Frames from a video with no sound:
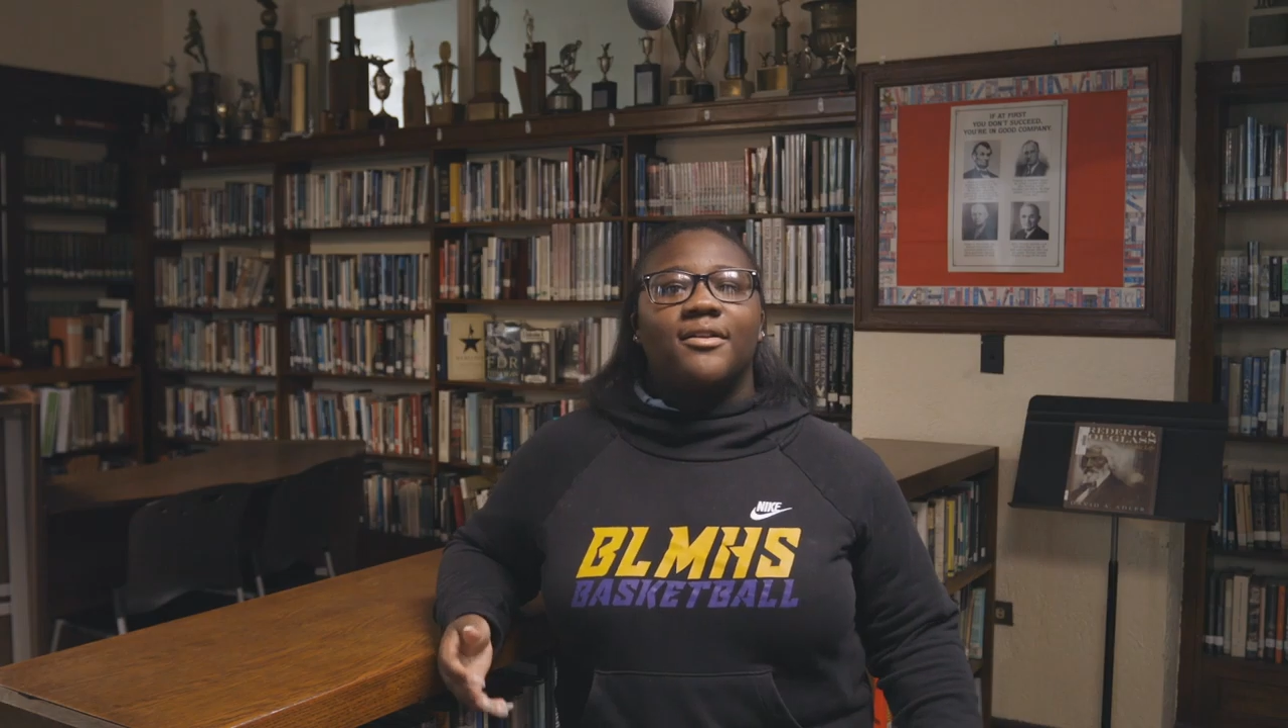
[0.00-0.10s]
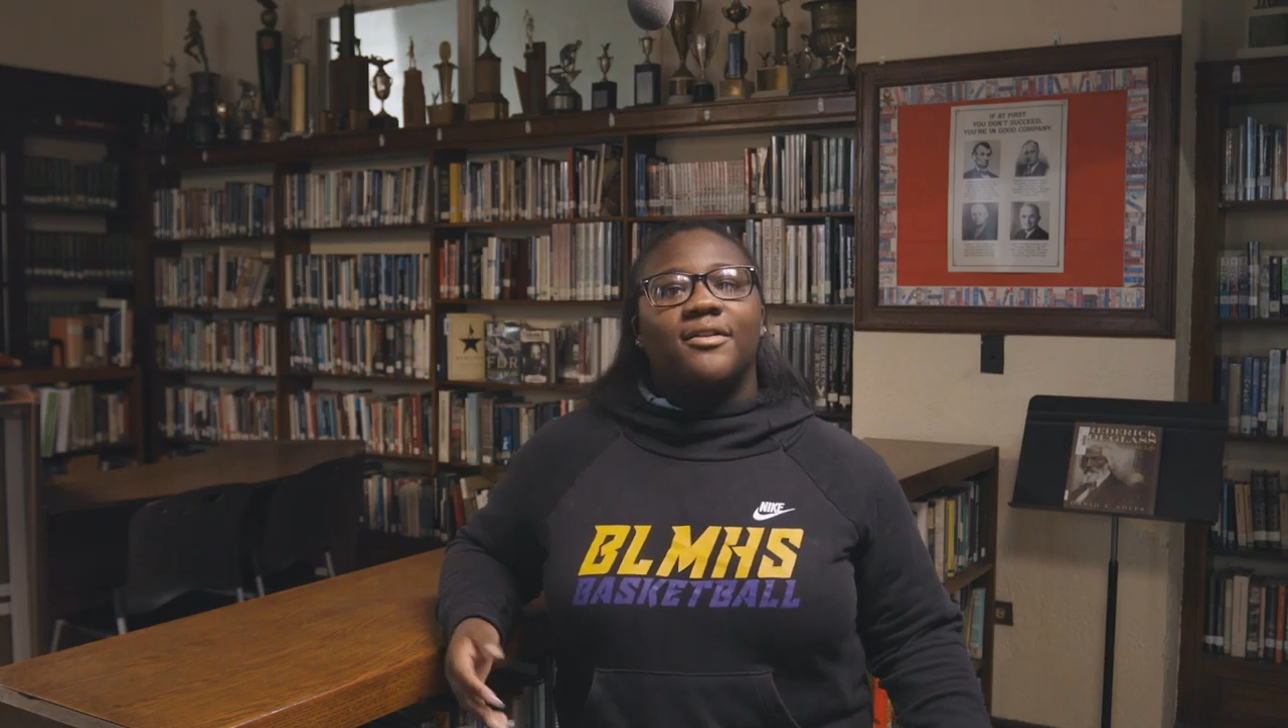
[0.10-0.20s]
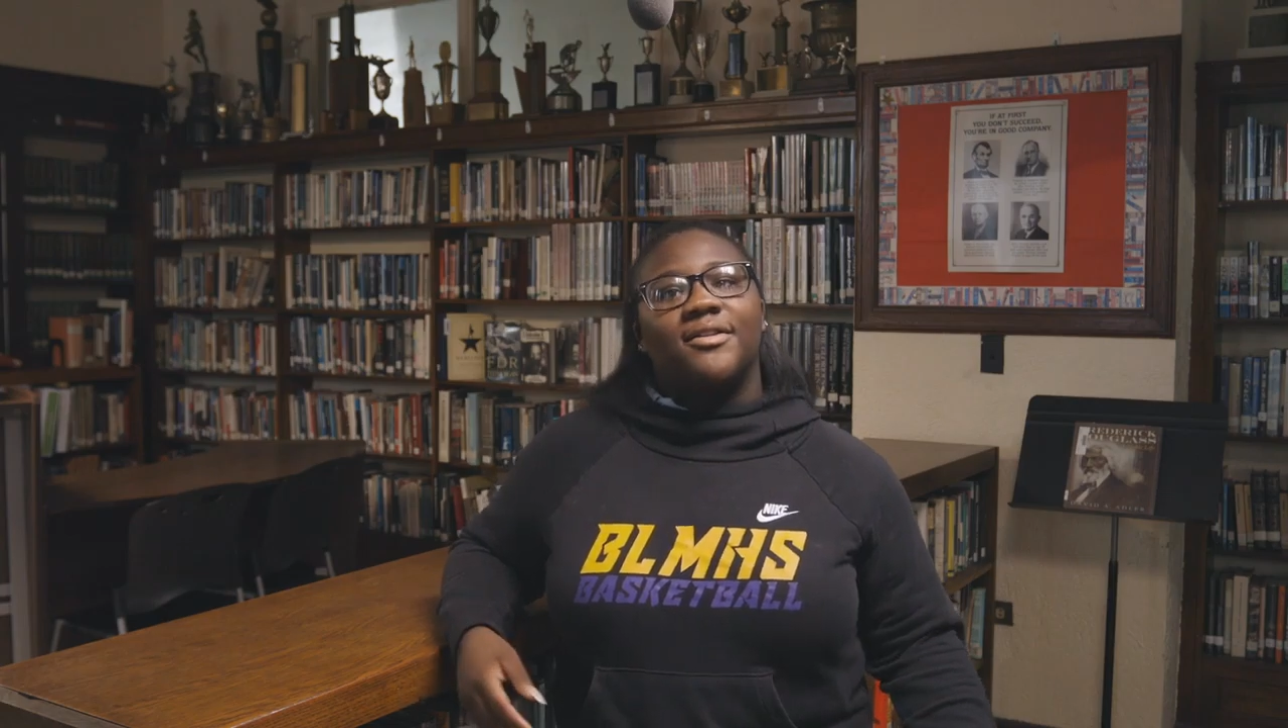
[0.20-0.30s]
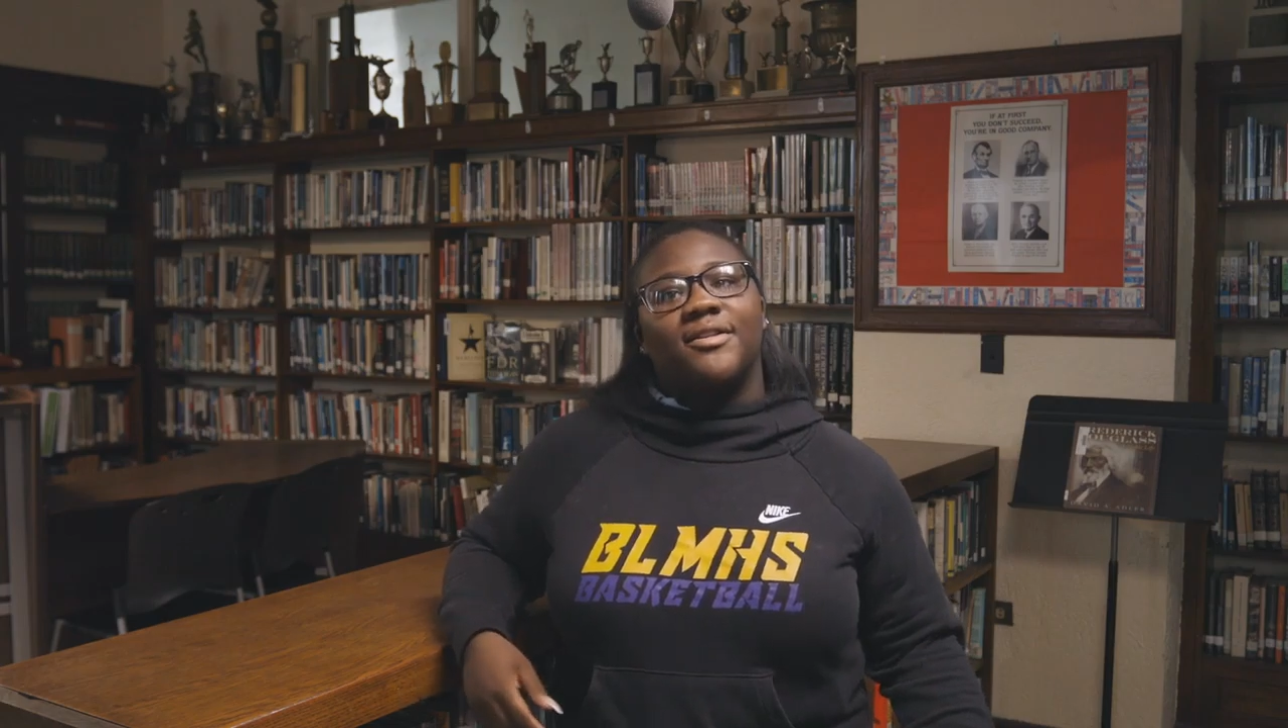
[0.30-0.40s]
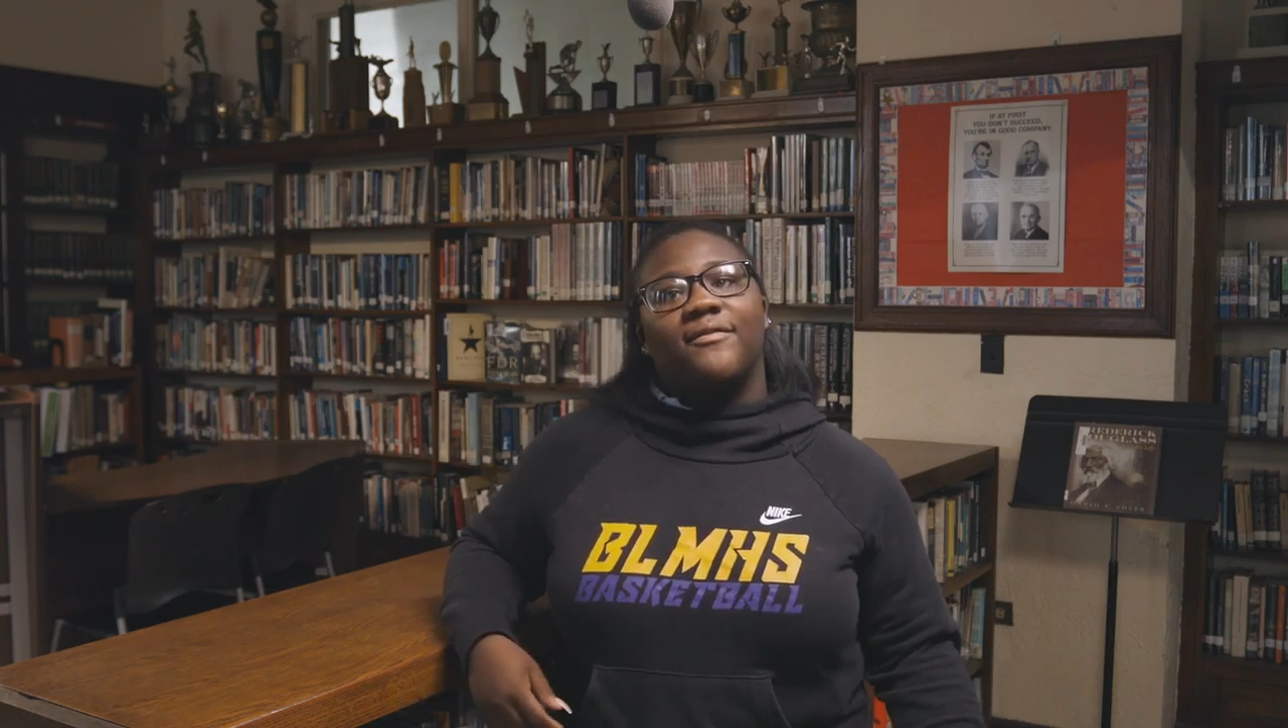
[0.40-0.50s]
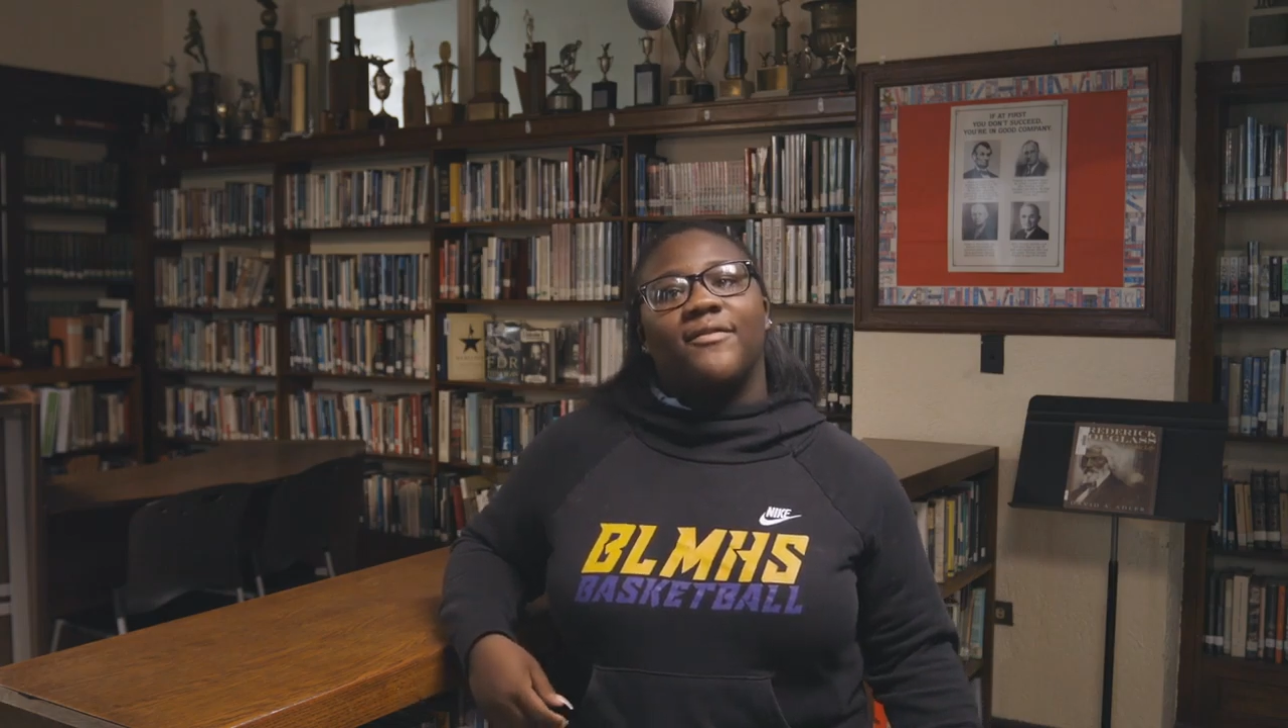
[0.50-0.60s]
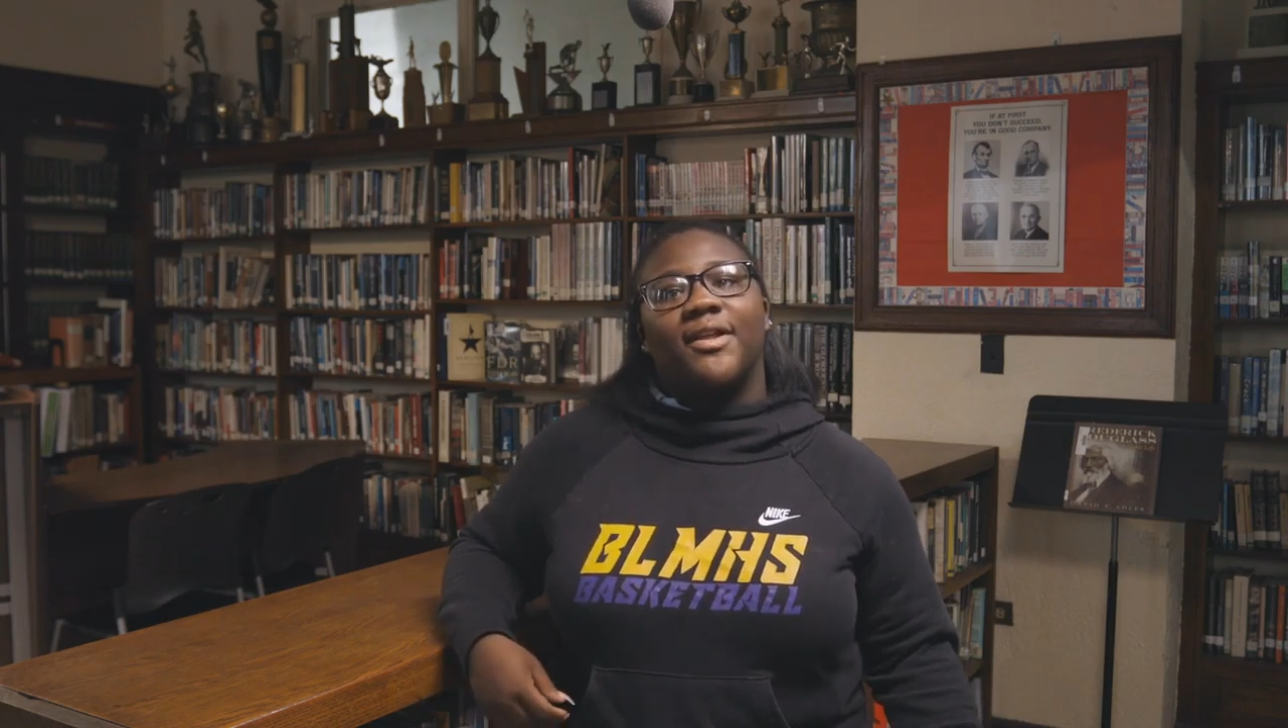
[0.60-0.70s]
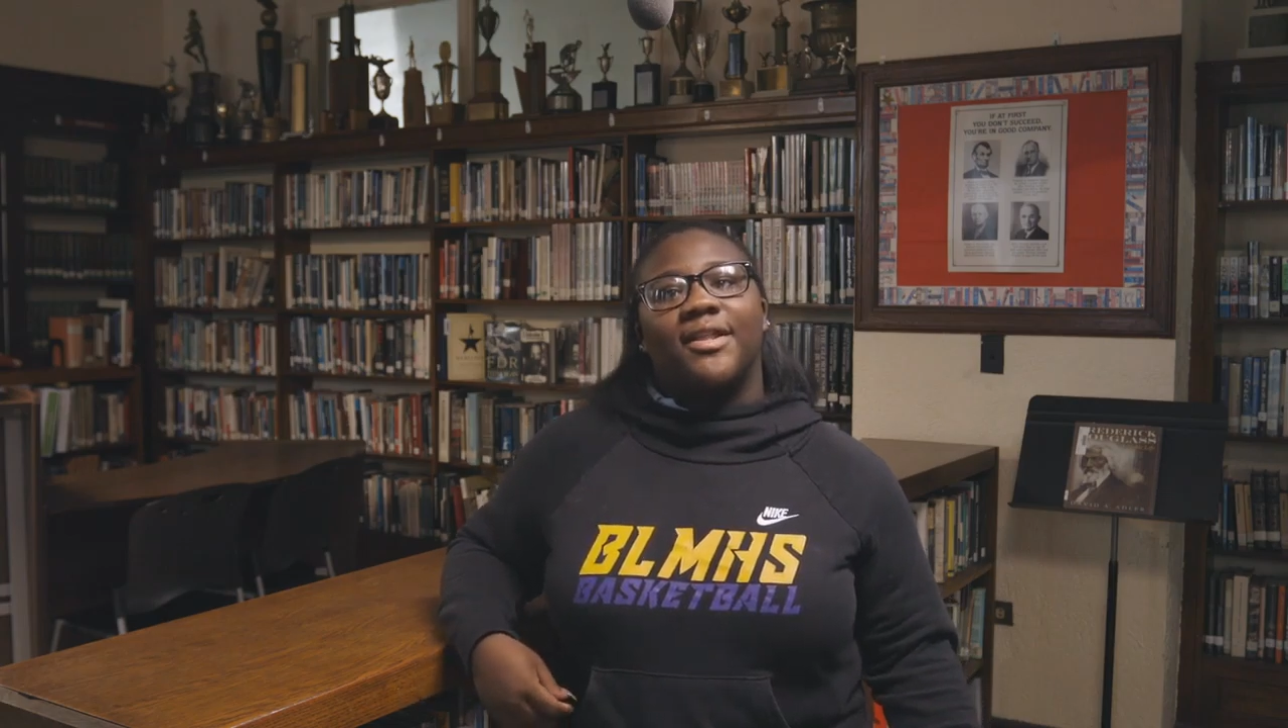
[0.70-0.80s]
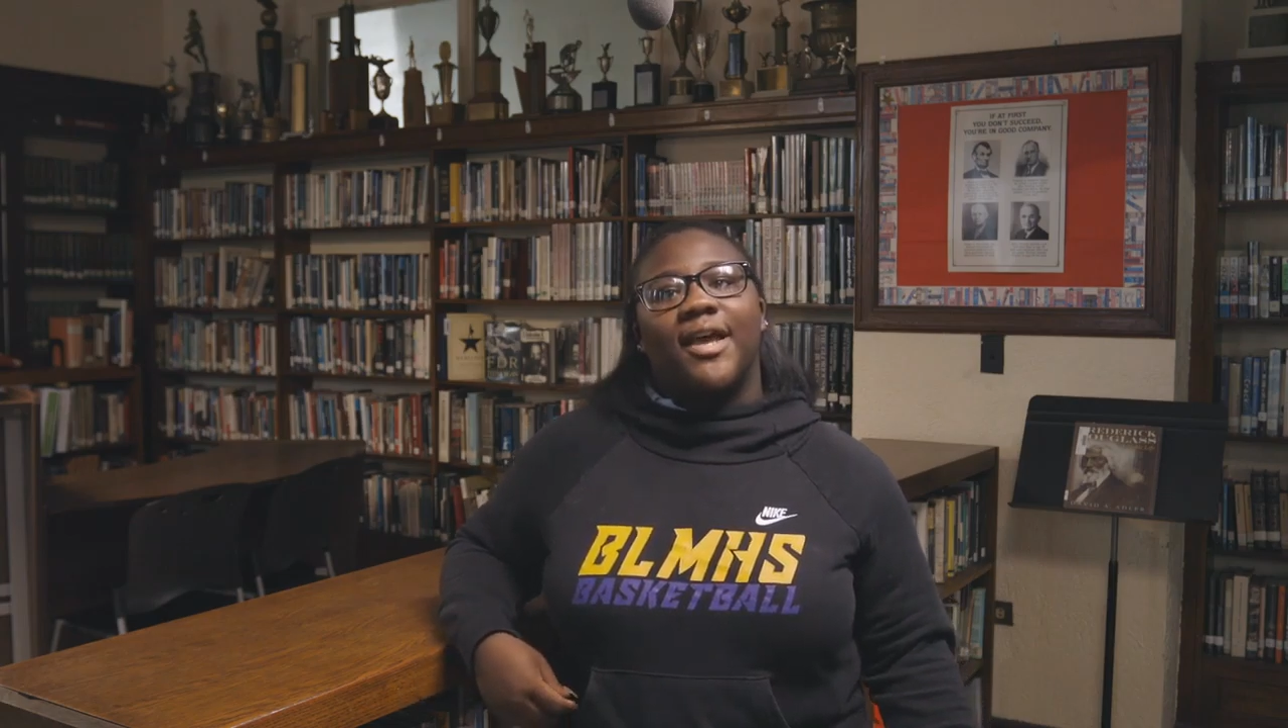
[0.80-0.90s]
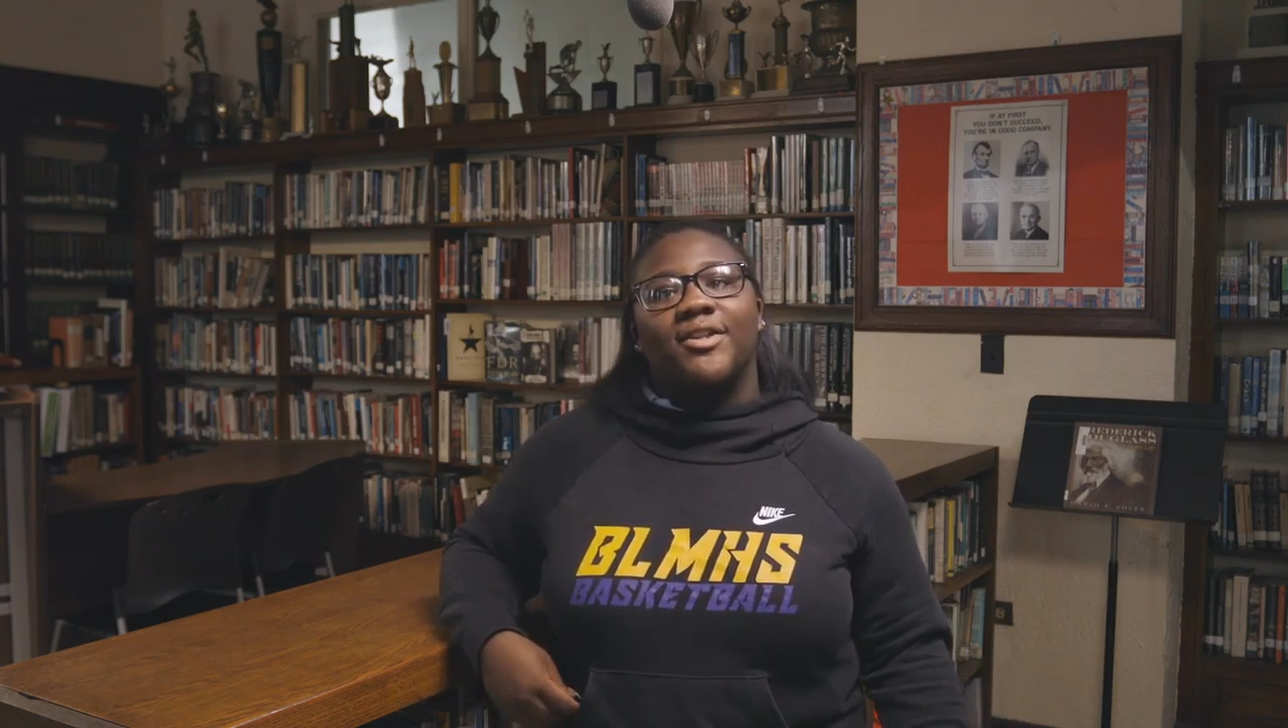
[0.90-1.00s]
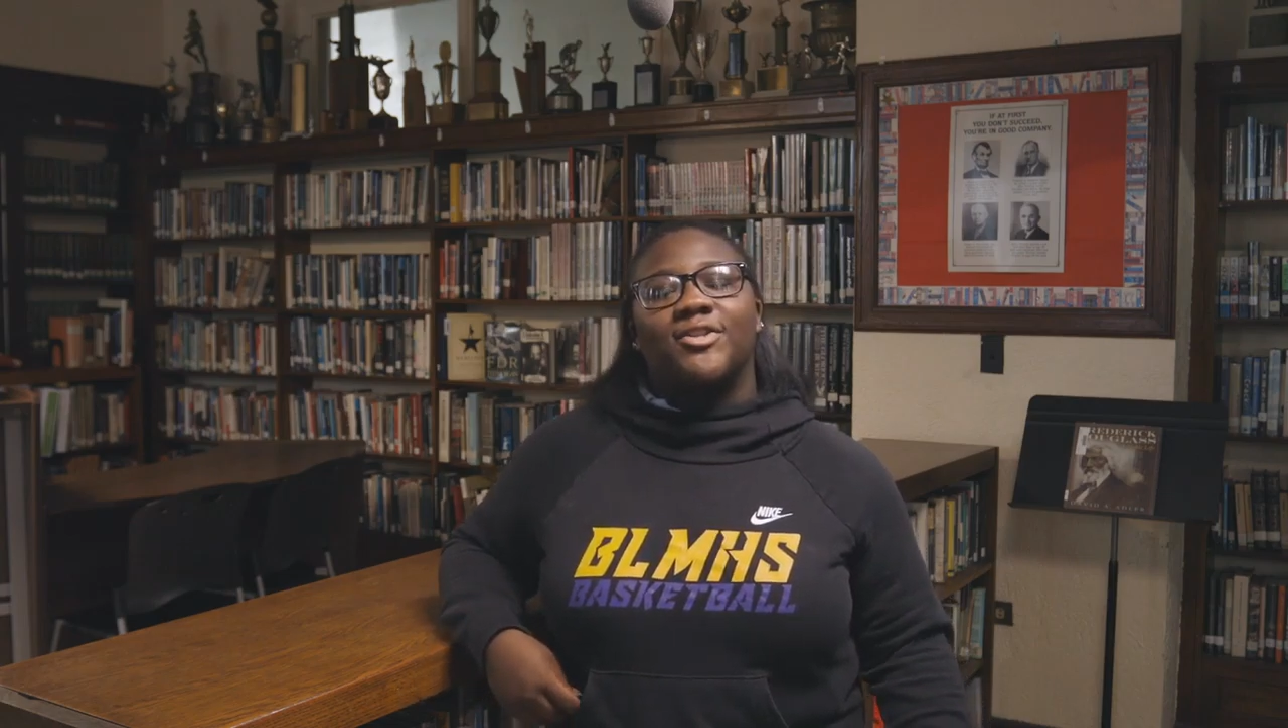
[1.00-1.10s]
stuff like that.